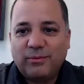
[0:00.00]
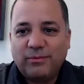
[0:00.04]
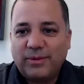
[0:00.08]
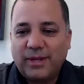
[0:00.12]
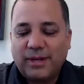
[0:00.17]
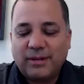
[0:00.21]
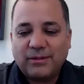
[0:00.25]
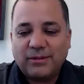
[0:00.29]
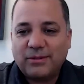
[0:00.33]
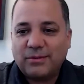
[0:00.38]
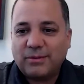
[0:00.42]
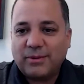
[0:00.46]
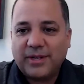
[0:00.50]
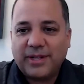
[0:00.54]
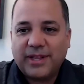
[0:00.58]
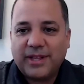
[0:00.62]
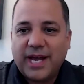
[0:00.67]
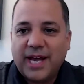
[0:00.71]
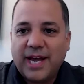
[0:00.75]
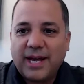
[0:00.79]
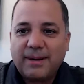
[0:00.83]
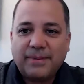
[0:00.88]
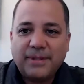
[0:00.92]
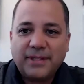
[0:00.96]
that was one of the
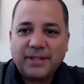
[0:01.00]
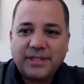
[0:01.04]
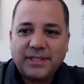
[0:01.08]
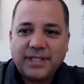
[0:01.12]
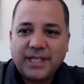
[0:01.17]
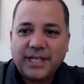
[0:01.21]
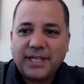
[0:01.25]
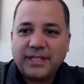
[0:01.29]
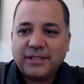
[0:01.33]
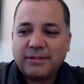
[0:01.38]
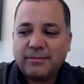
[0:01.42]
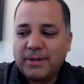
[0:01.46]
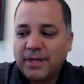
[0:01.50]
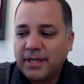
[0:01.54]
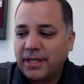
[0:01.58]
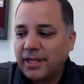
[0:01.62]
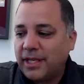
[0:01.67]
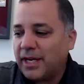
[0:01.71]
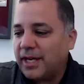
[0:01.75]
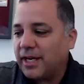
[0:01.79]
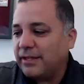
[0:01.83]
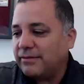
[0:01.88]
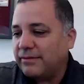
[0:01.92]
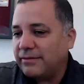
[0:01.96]
happiest days of my
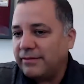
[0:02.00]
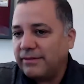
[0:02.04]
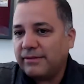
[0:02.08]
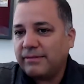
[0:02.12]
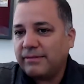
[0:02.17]
life.